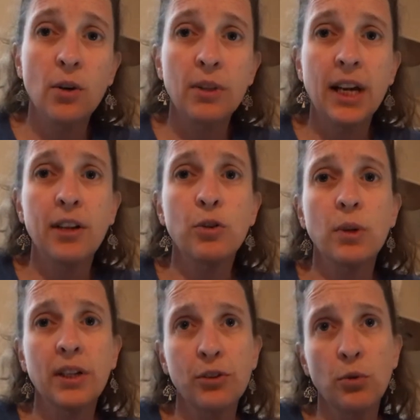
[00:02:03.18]
that a
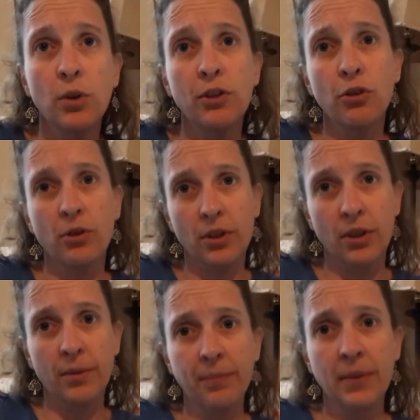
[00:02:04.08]
tortoise or a
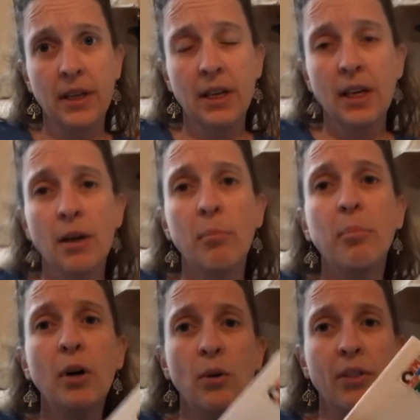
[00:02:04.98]
turtle
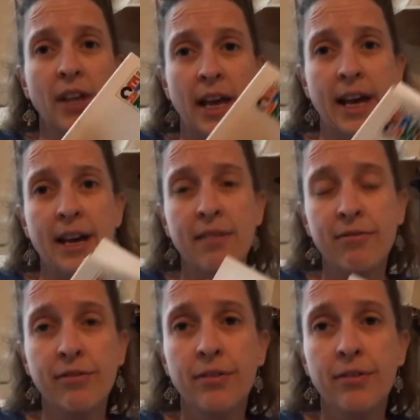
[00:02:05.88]
both have